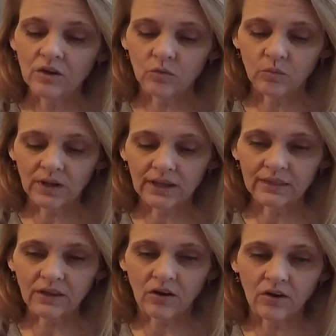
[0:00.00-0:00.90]
with
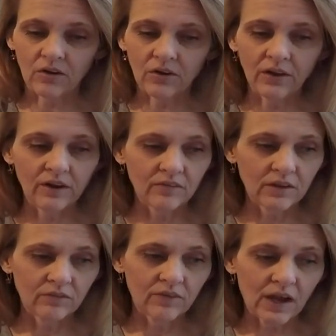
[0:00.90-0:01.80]
all of
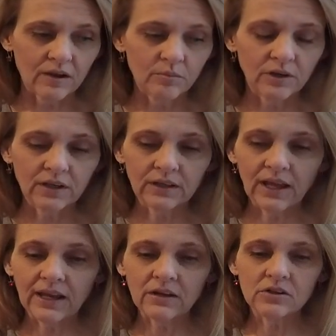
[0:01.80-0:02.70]
the fabric
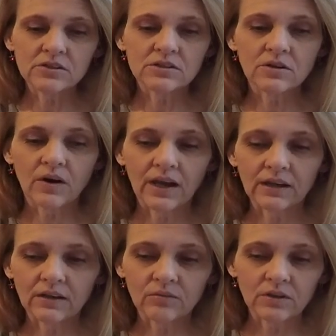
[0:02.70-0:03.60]
layers, so I
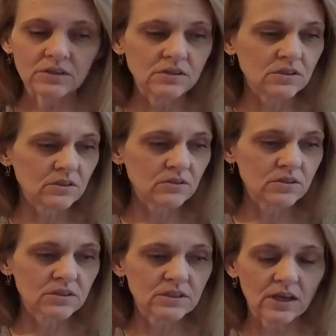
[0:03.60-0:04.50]
can reduce
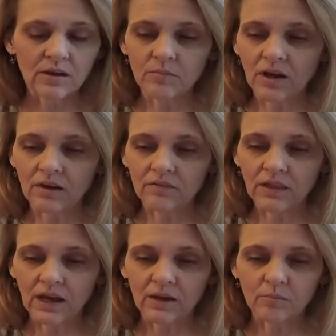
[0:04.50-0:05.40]
some of
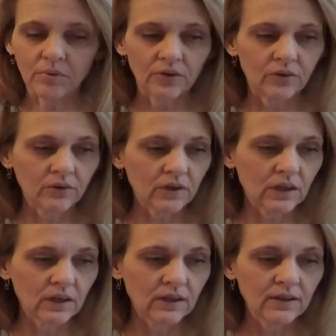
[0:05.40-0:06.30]
that bulk
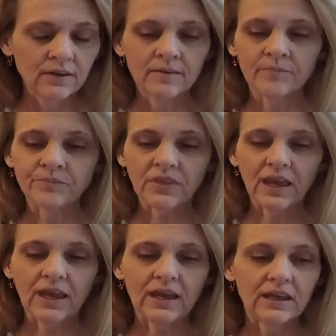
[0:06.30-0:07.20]

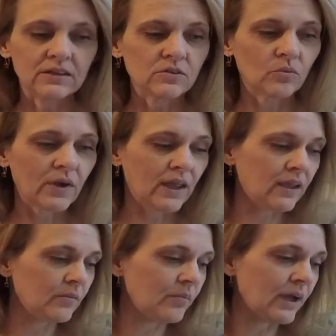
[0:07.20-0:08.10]
and
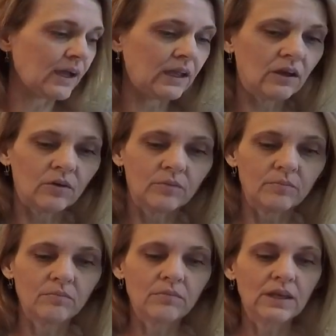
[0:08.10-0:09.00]
weight by
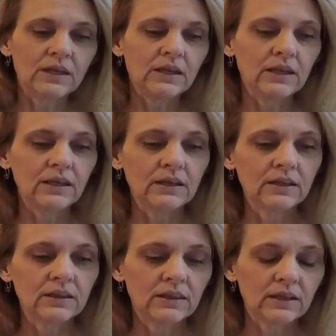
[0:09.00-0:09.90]

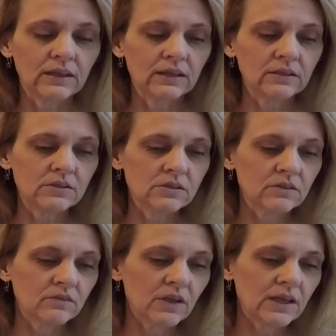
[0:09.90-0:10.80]
omitting the
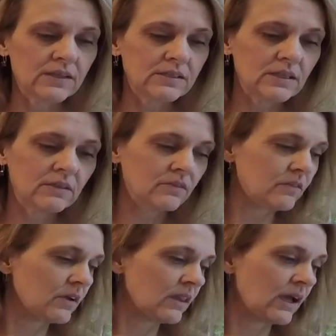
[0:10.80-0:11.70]
interfacing
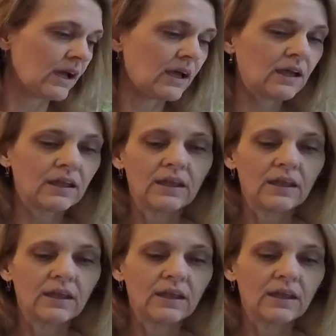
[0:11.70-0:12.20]
for that.